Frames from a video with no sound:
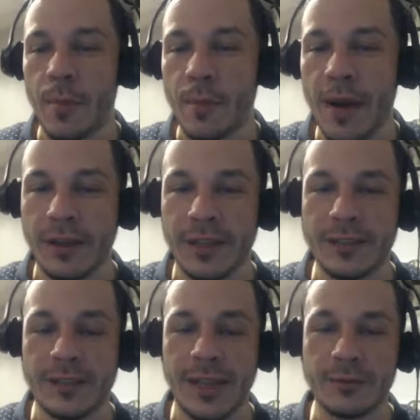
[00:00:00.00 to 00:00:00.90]
barrel aged
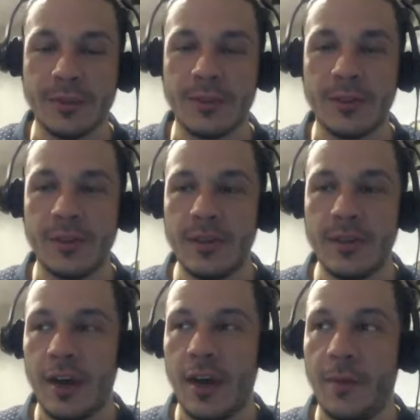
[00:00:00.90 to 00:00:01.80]
stouts.
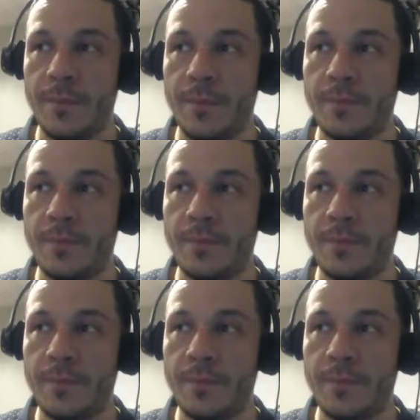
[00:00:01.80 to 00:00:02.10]
Um,